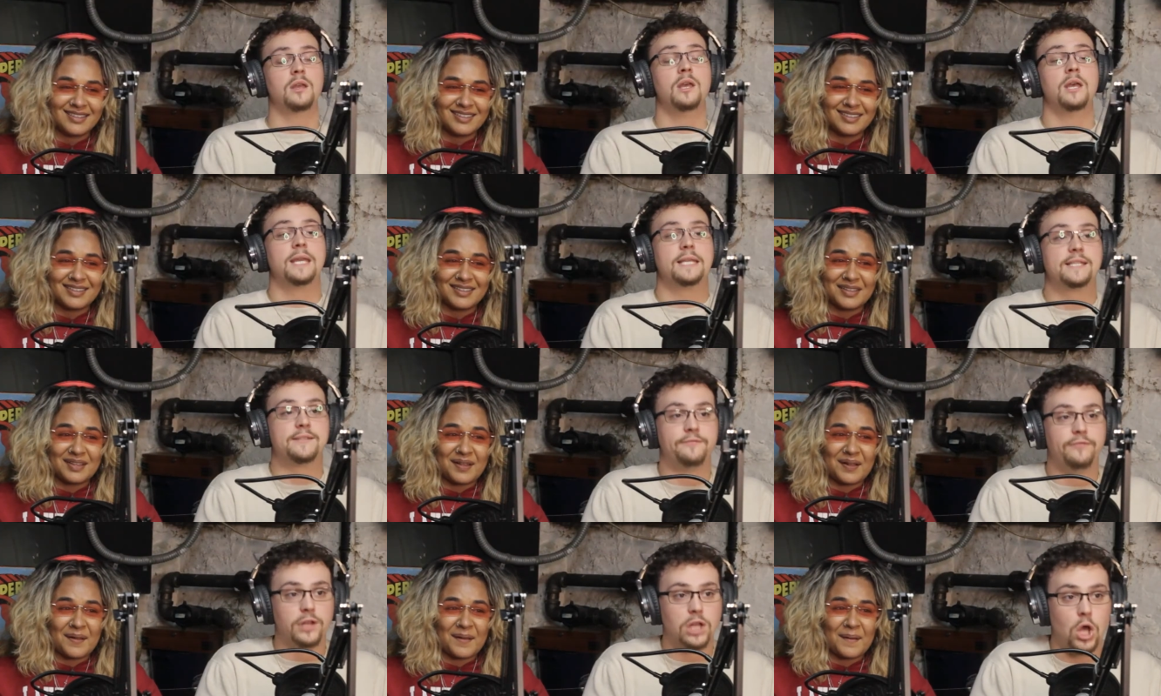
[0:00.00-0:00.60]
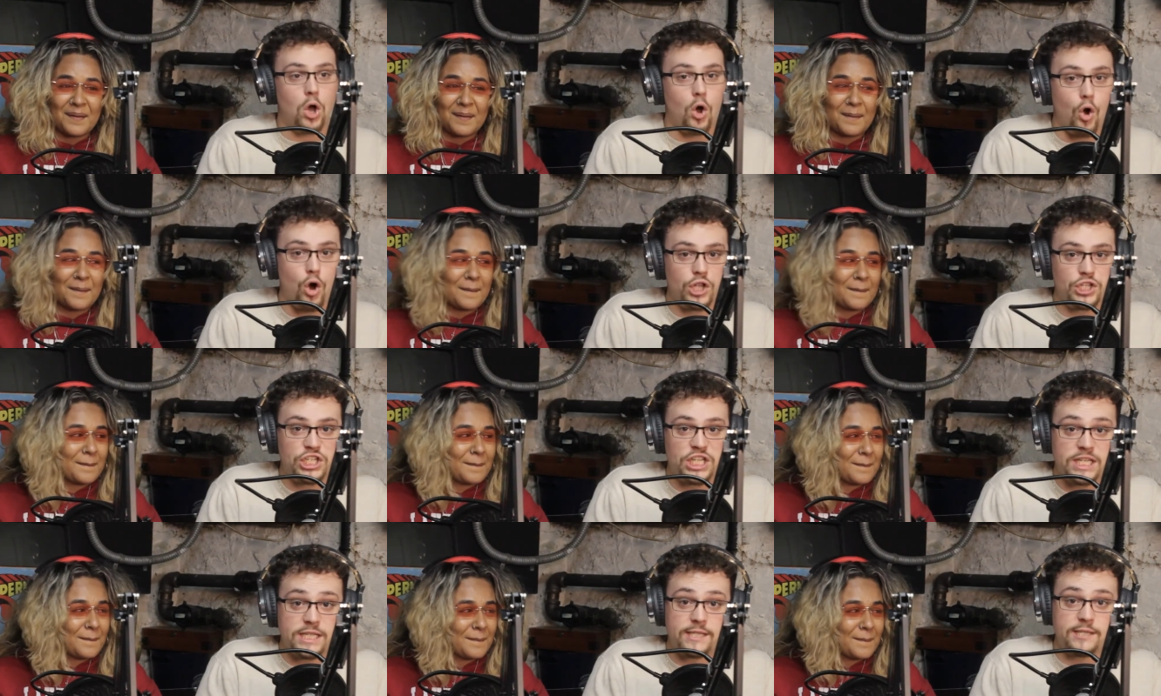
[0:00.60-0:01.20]
Speaker 1: It's full of
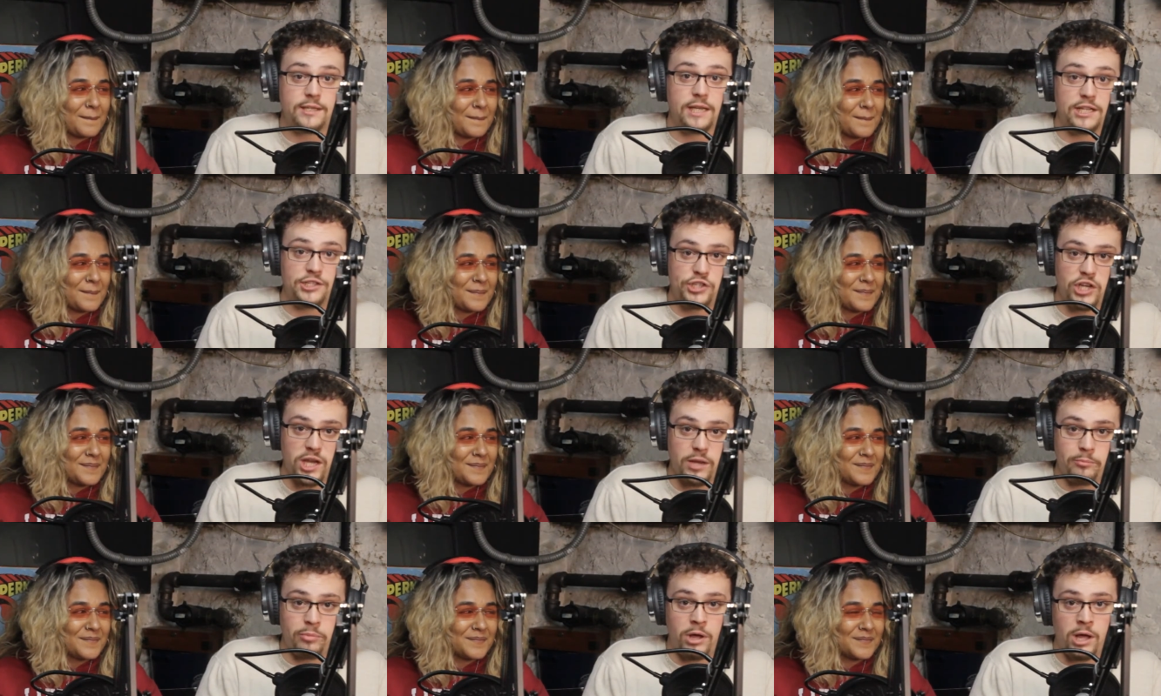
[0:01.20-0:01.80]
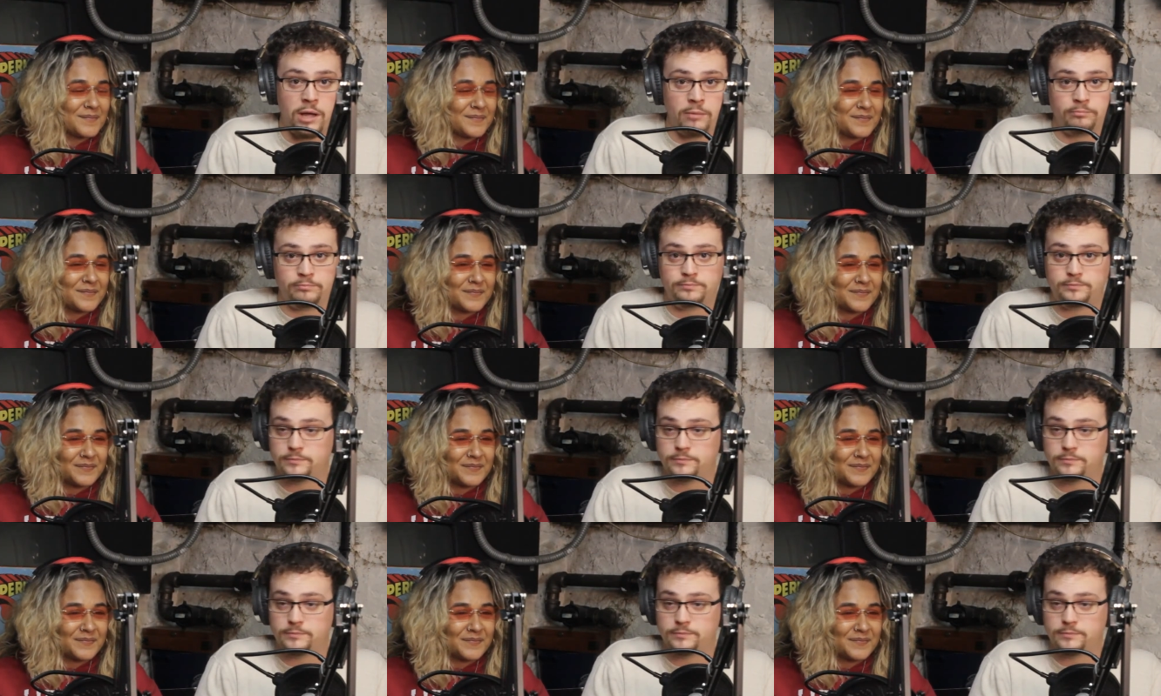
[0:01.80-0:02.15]
orgies and chicken parms.